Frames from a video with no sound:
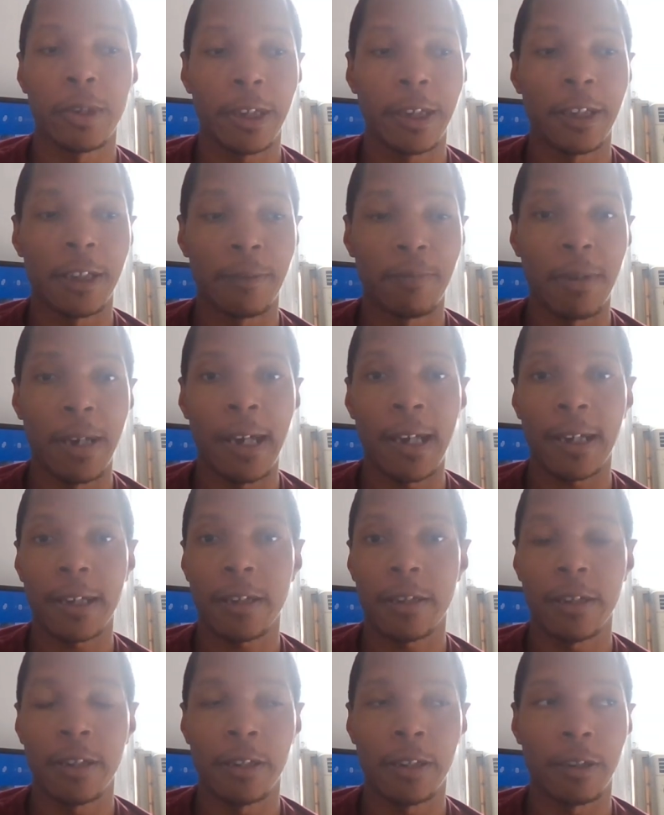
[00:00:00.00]
when he gets
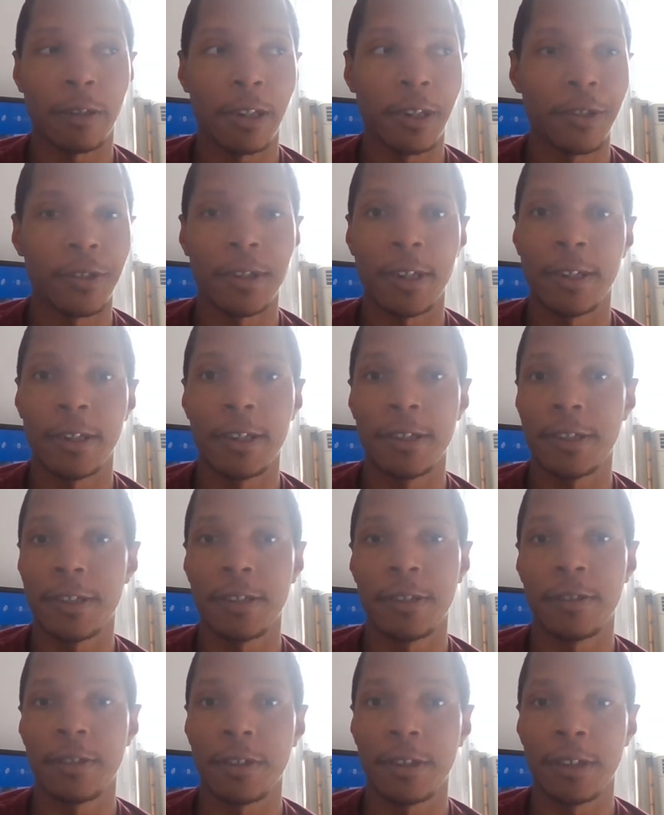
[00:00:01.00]
back, you know, his son
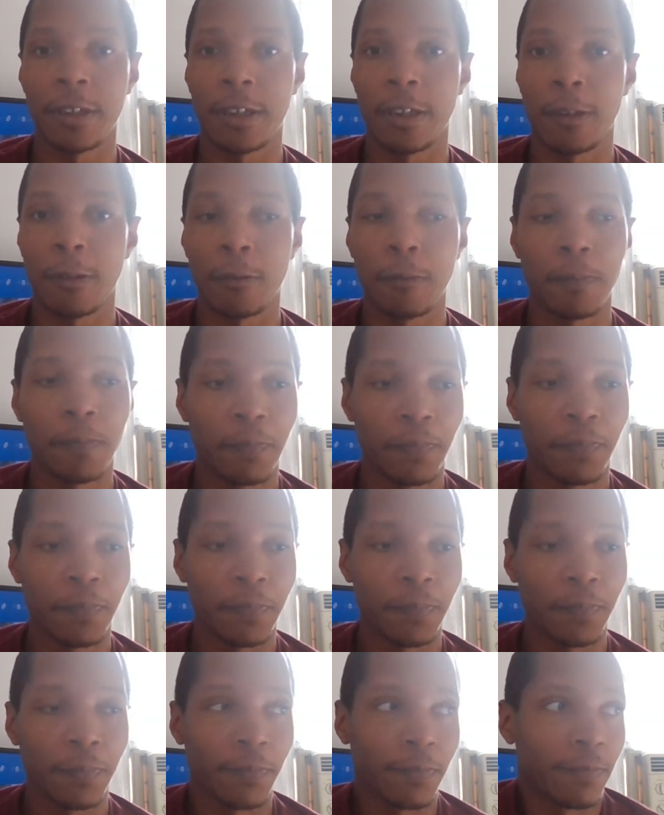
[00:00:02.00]
isn't, you know,
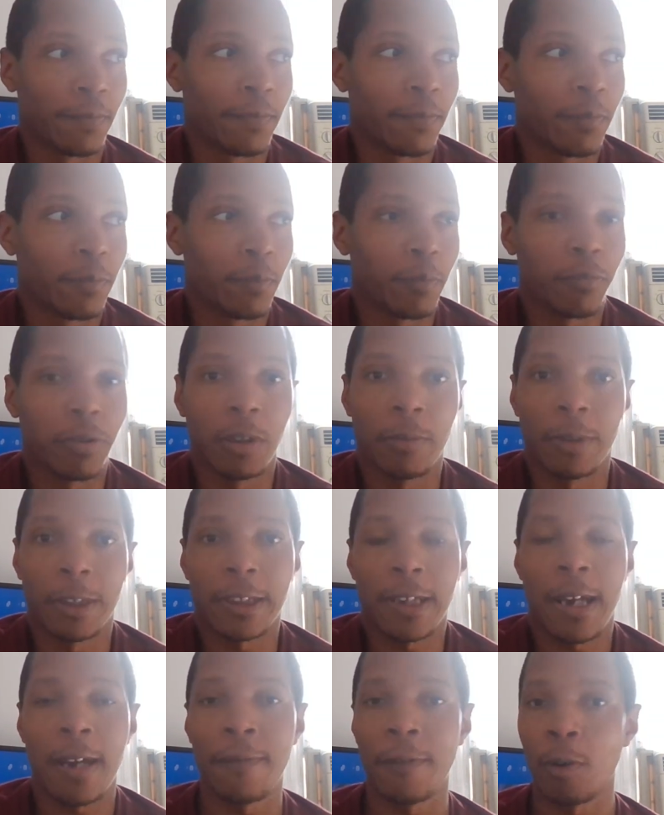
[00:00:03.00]
pretty
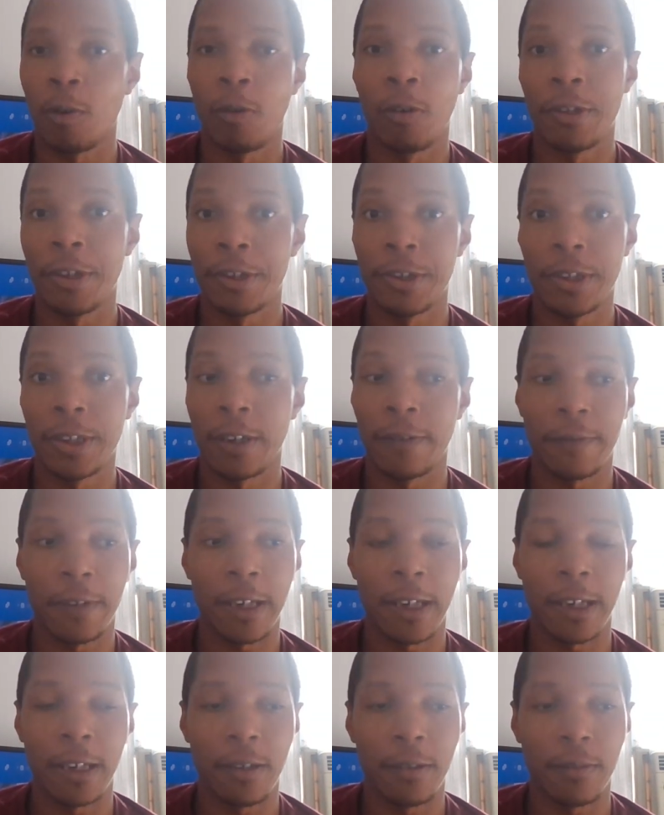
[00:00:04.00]
much having all the stuff
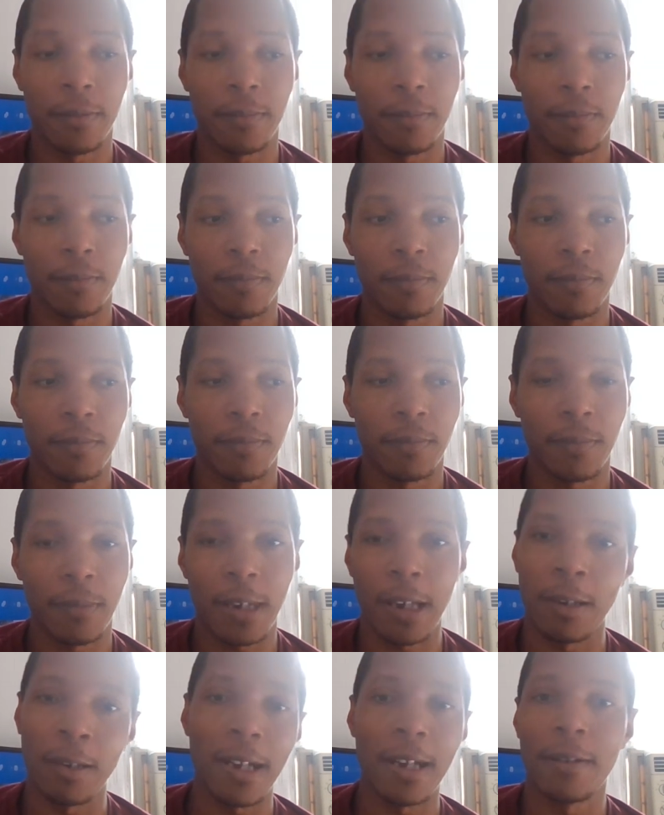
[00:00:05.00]
that...
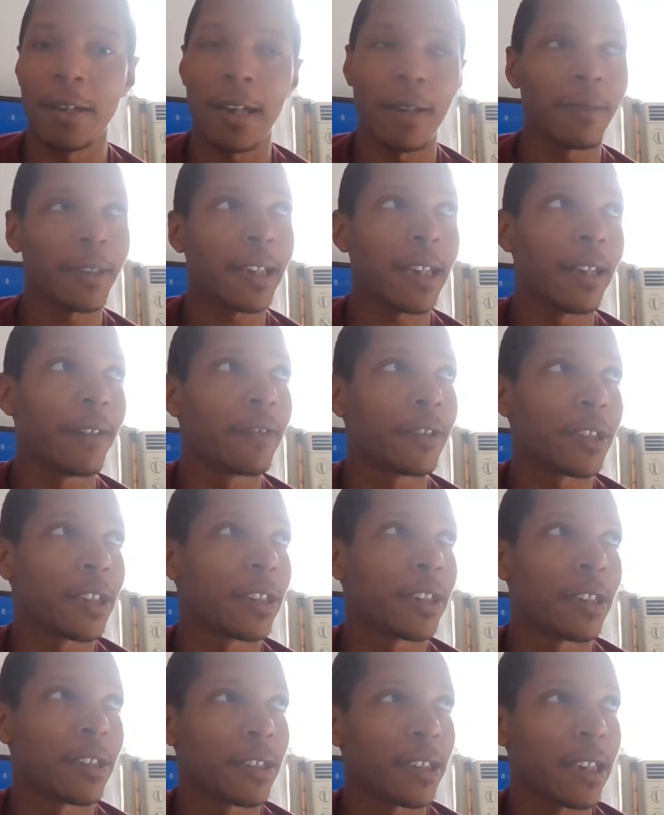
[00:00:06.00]
I can't even
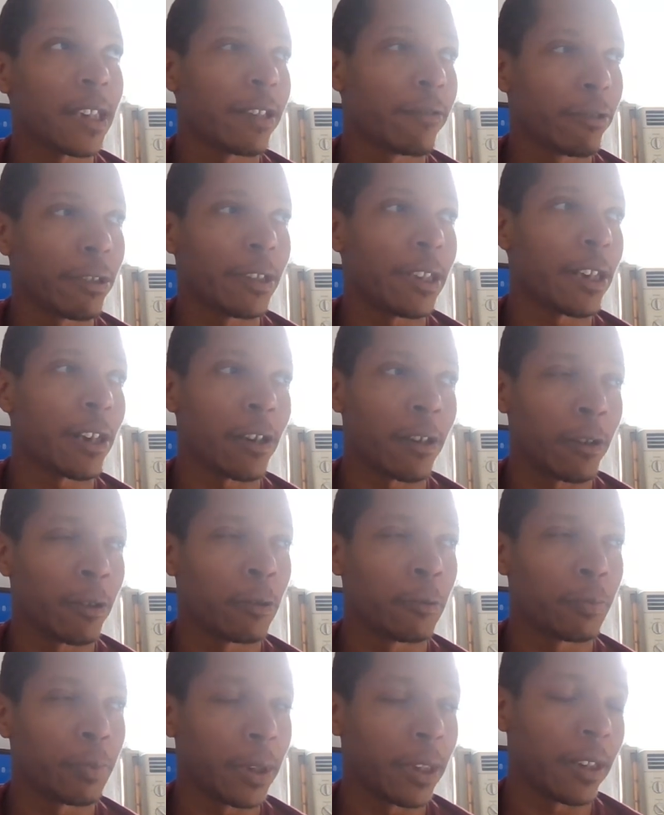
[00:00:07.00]
sit there and say he really
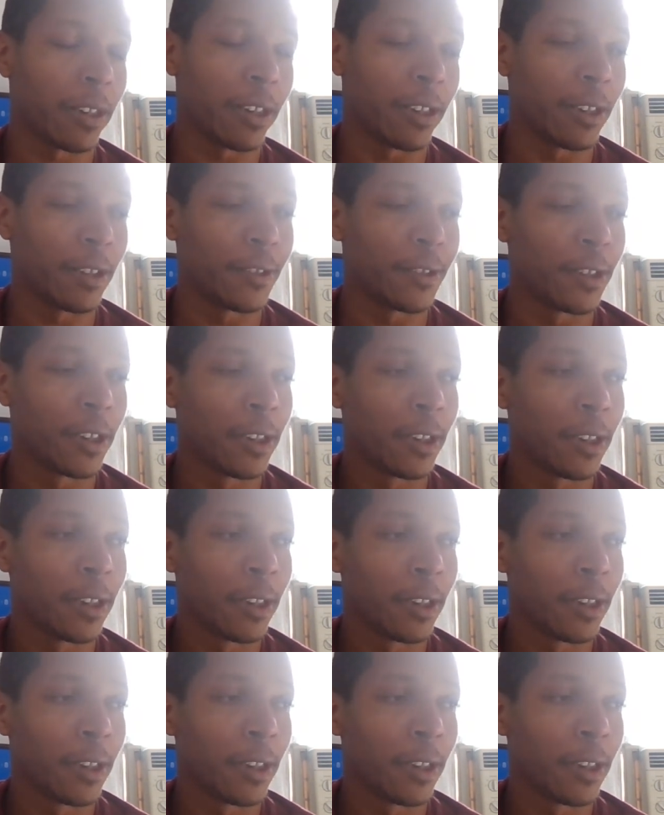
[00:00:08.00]
earned because